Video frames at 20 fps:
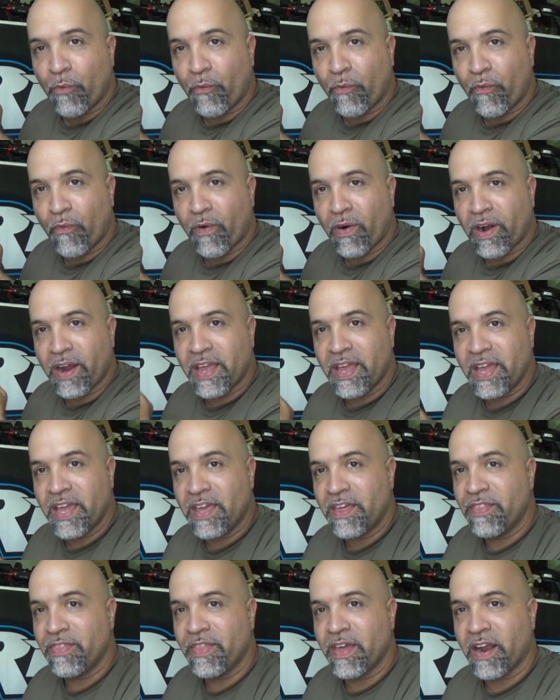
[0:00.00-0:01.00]
right
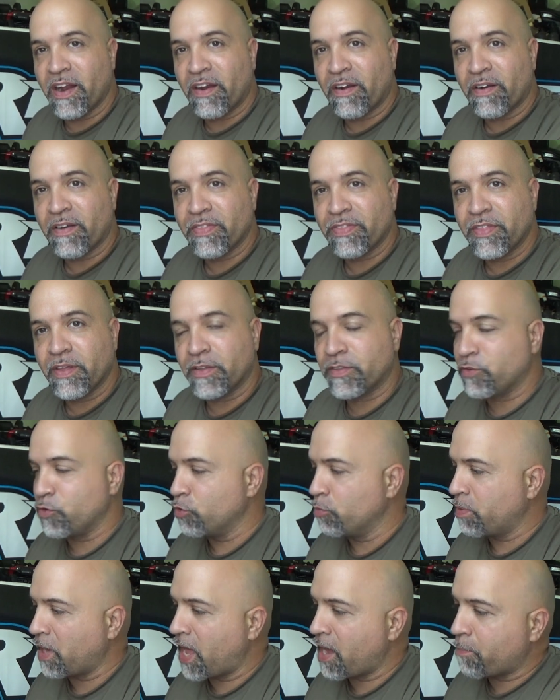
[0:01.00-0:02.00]
in there, the
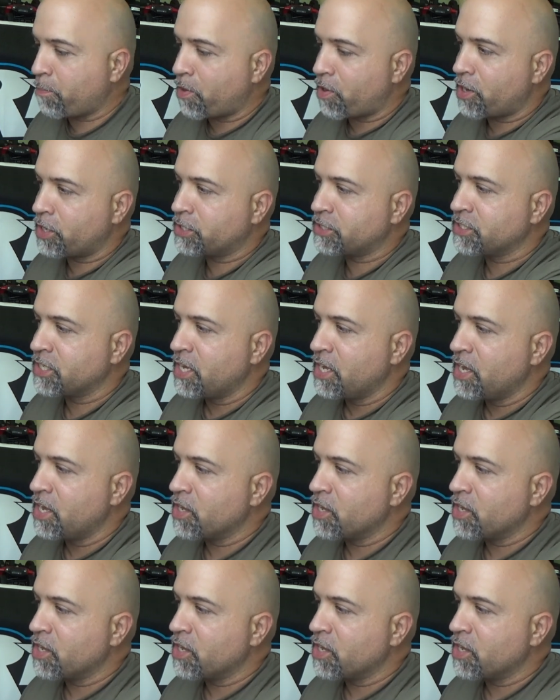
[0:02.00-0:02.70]
two black parts.